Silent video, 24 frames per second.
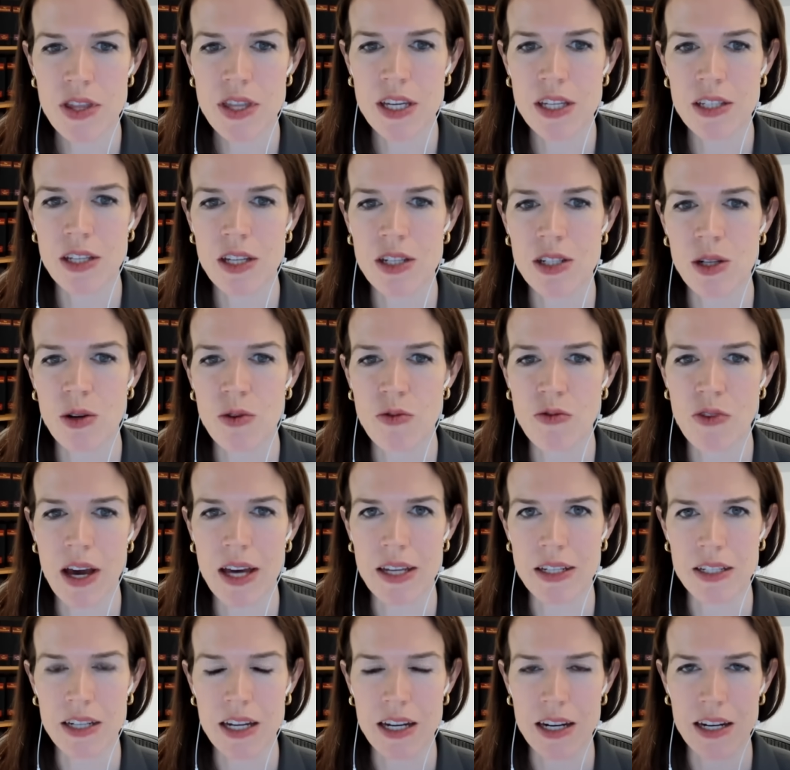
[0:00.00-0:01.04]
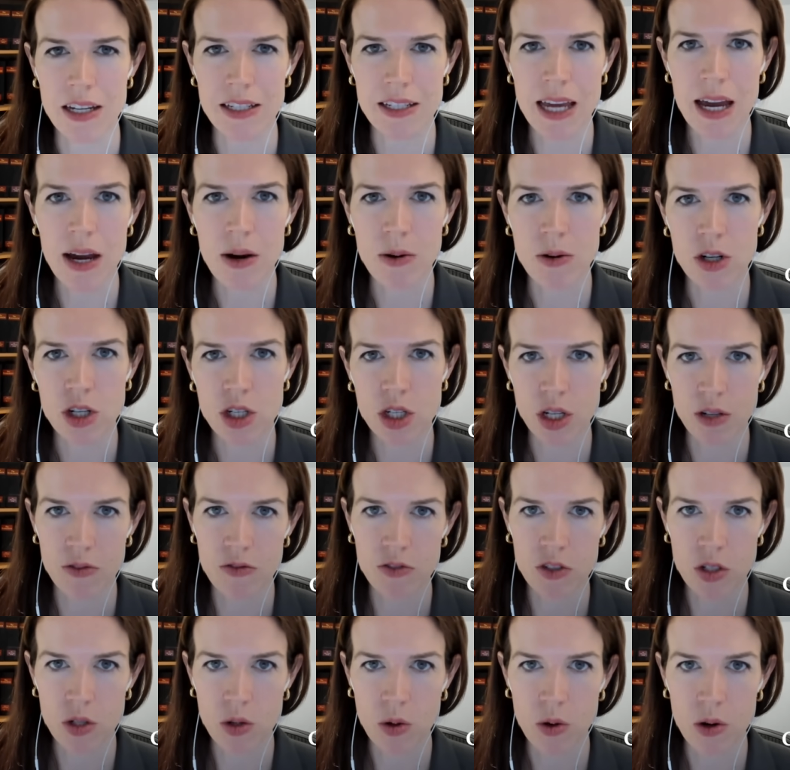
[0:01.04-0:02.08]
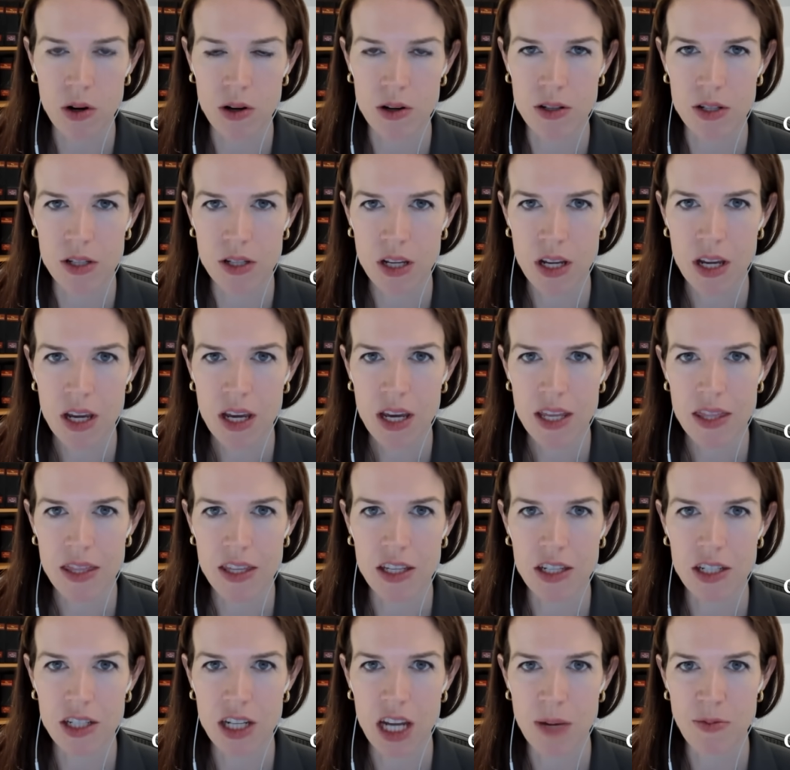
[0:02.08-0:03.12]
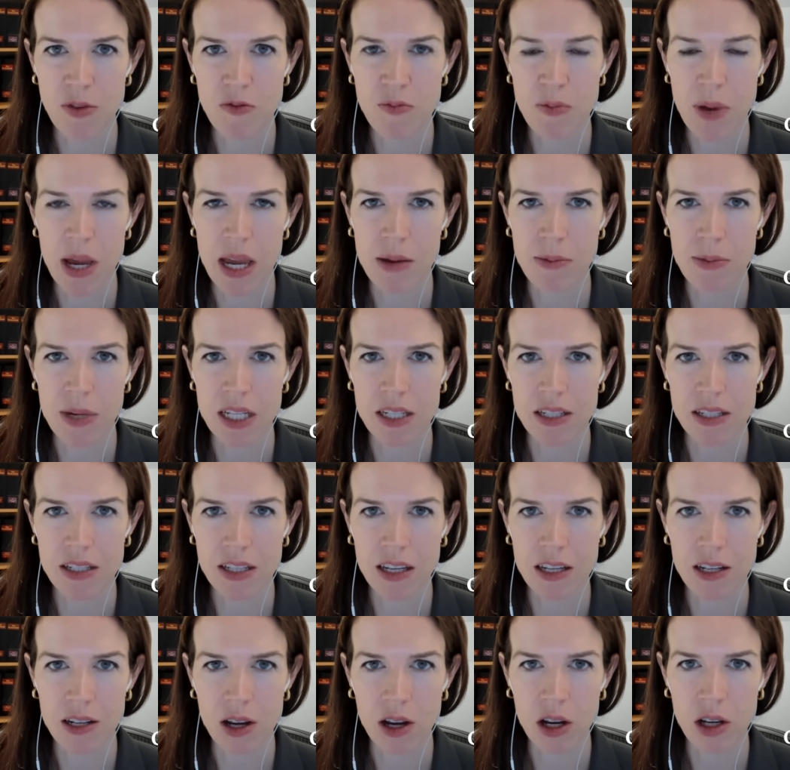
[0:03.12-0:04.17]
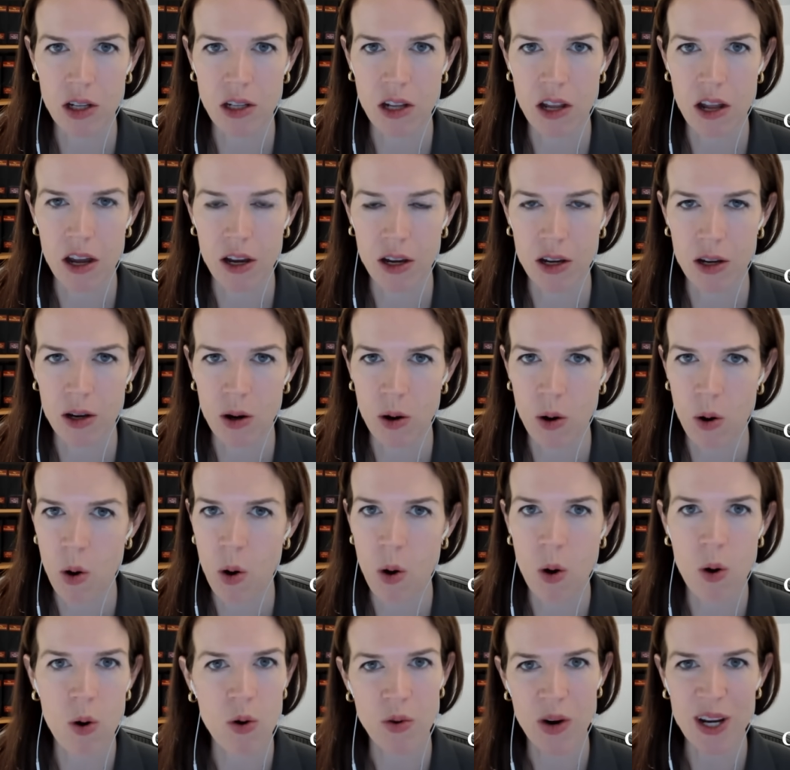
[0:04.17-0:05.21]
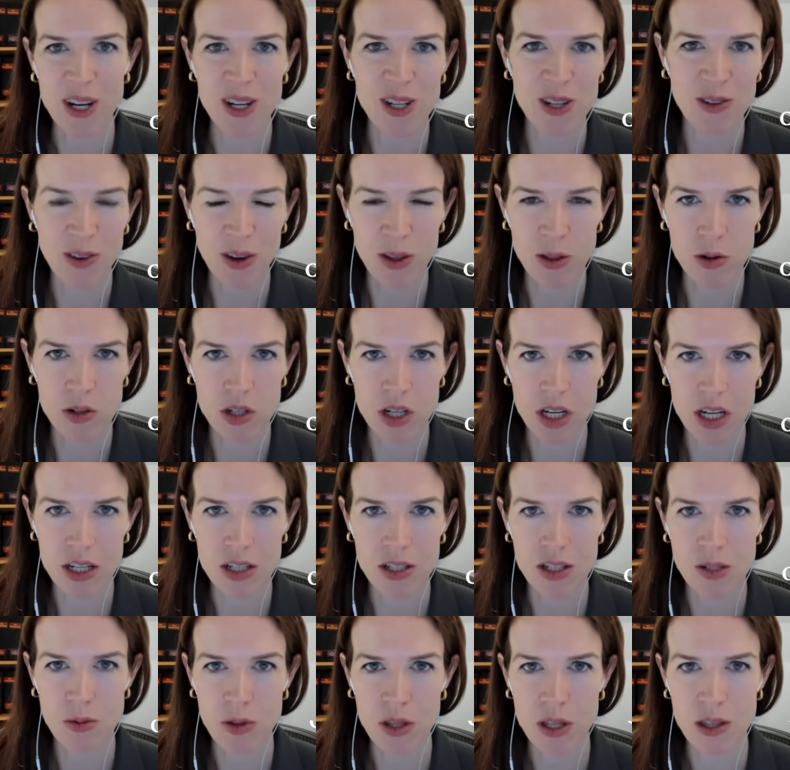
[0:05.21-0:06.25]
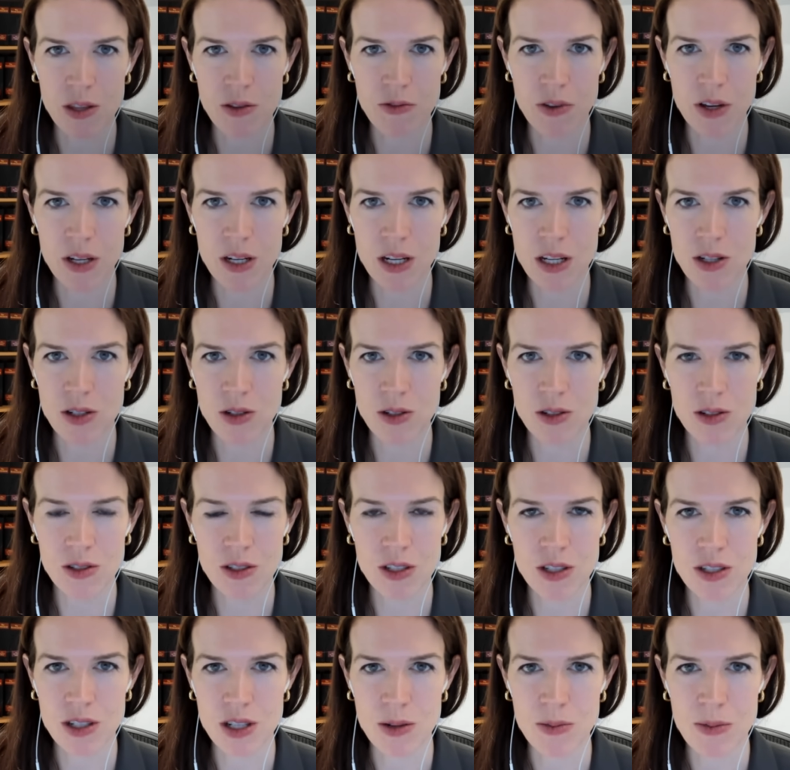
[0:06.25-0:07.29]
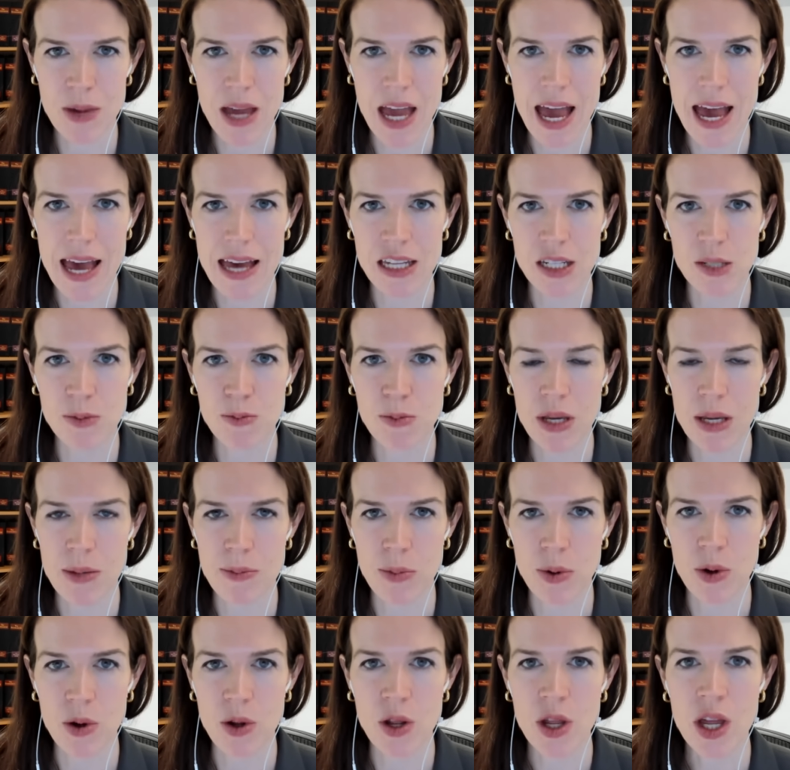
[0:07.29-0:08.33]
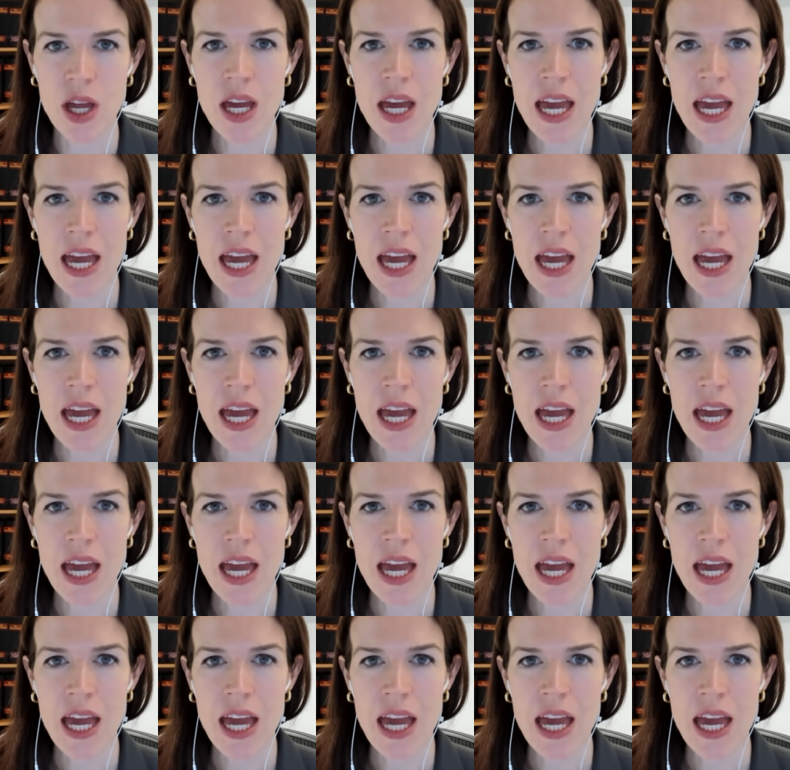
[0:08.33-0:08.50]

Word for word: of the things that's so fascinating is how a shift towards these type of payments can unlock a whole range of other changes within the financial system as people